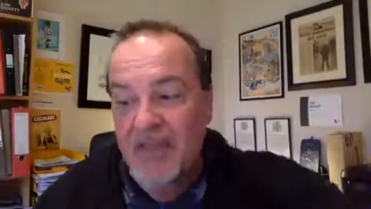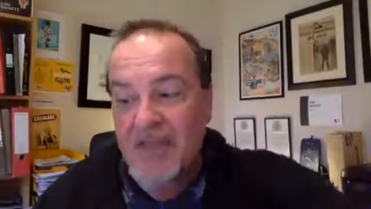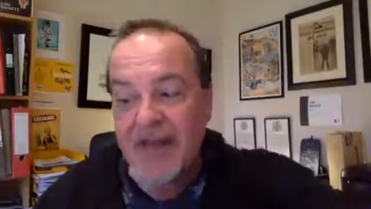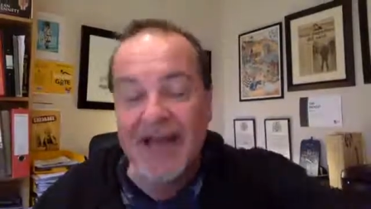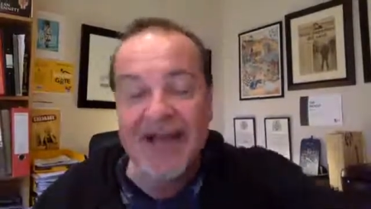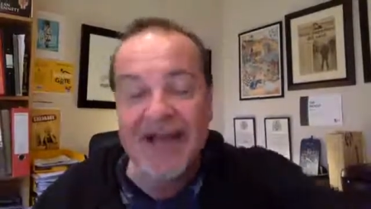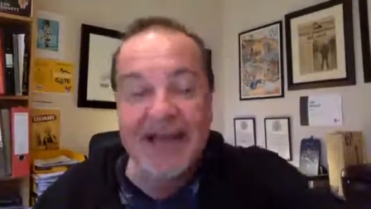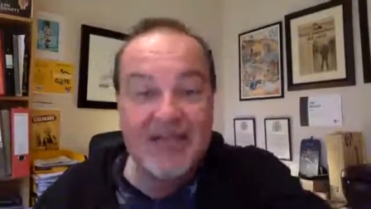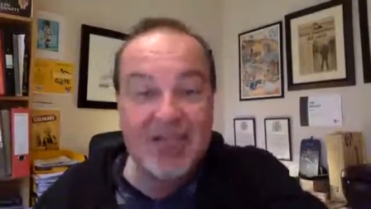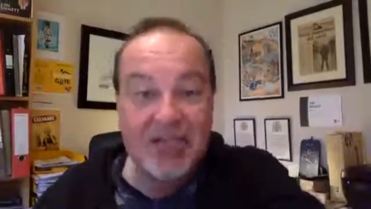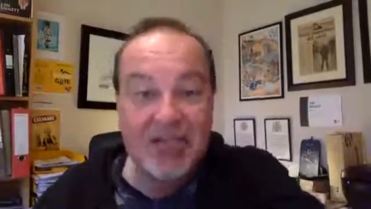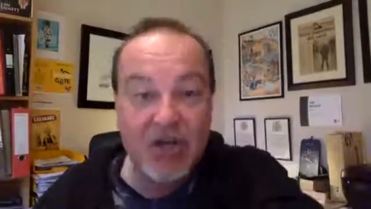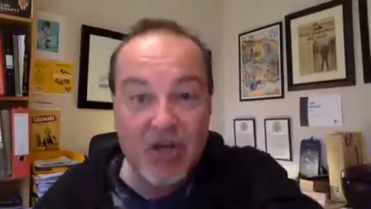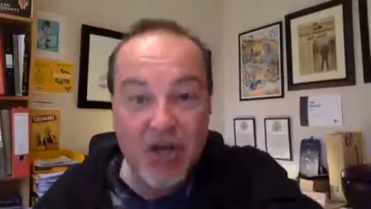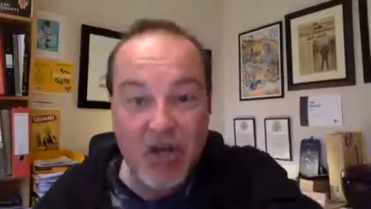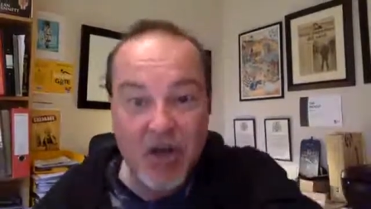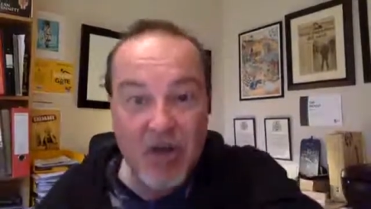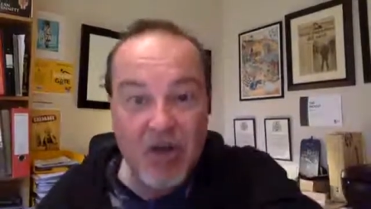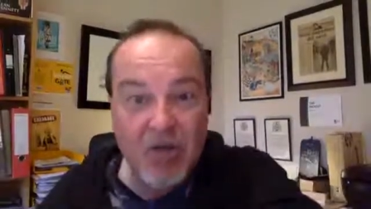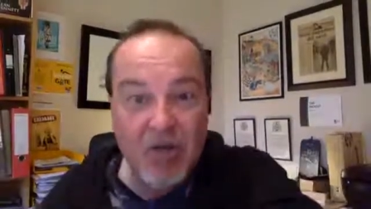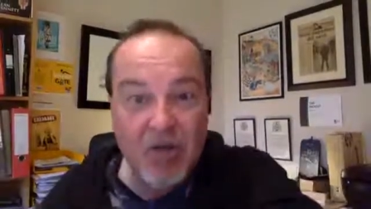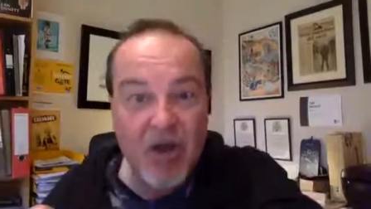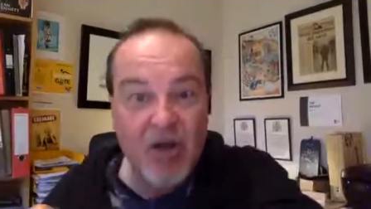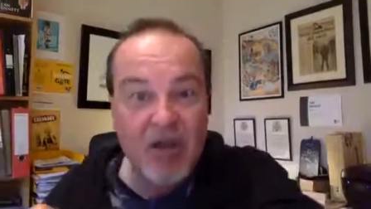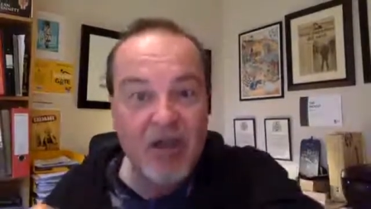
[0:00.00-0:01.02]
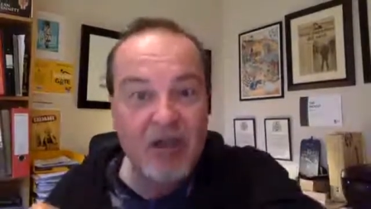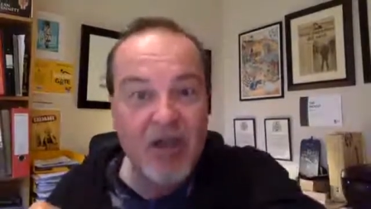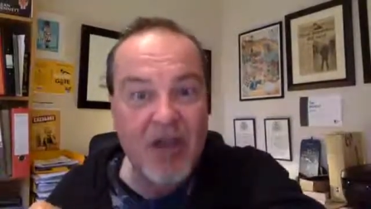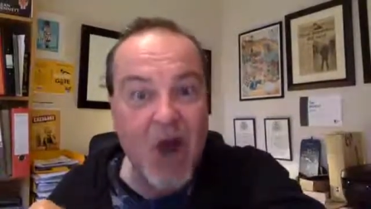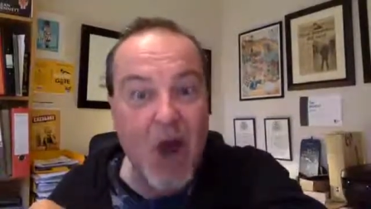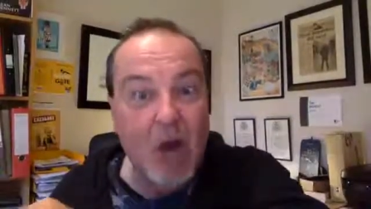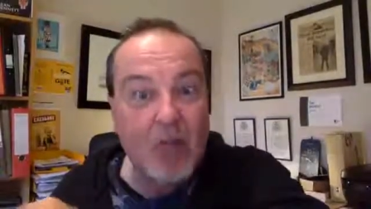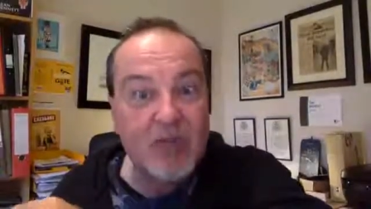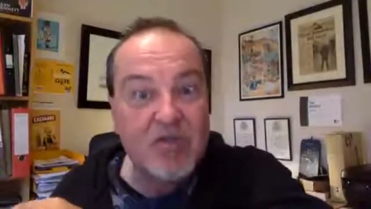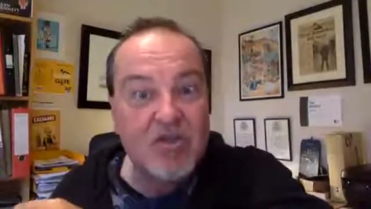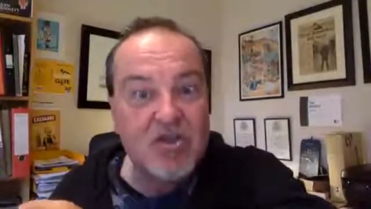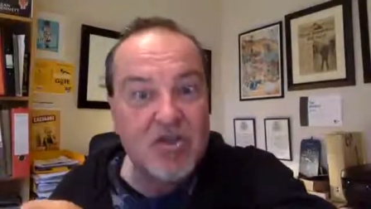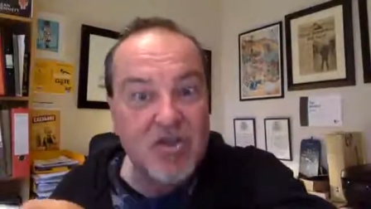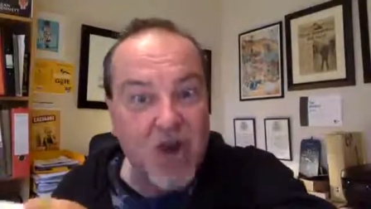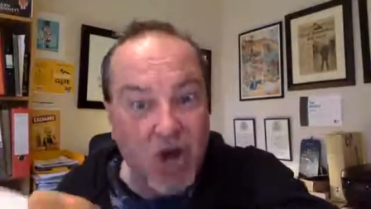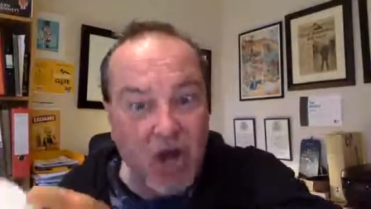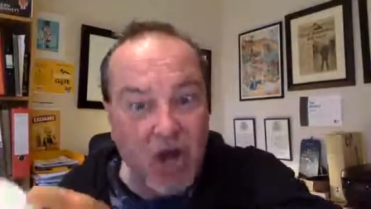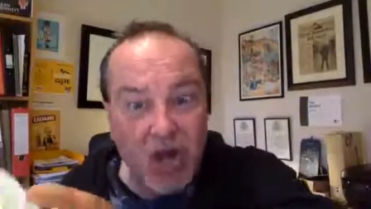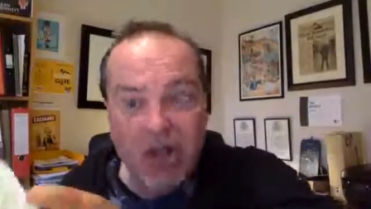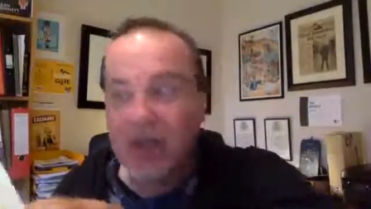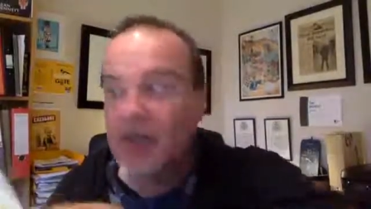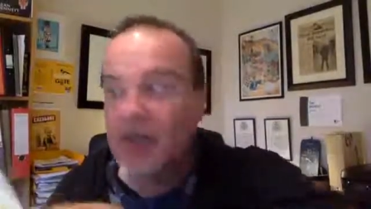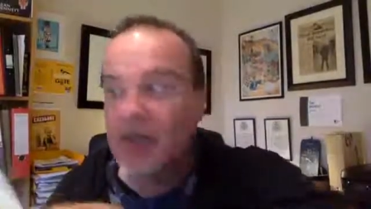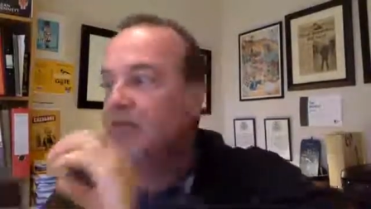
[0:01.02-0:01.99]
that hasn't a clue about the armed
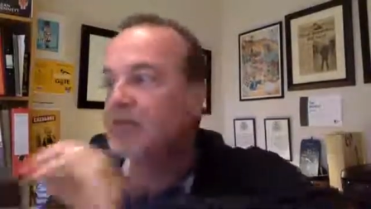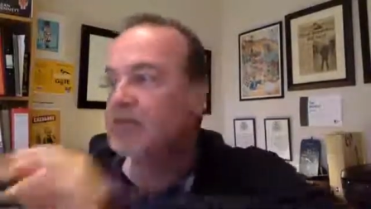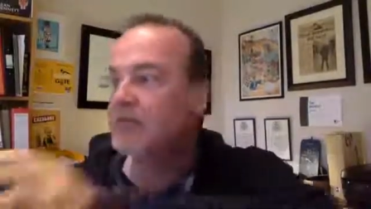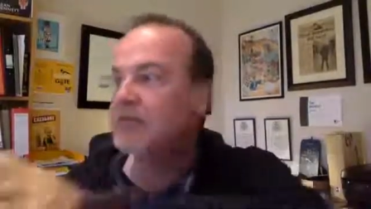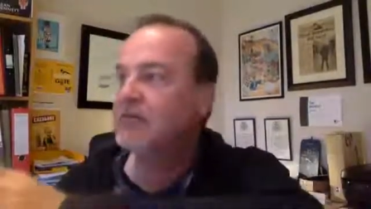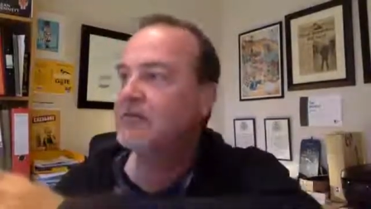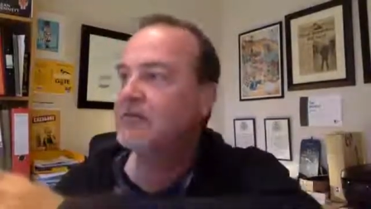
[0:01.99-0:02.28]
struggle.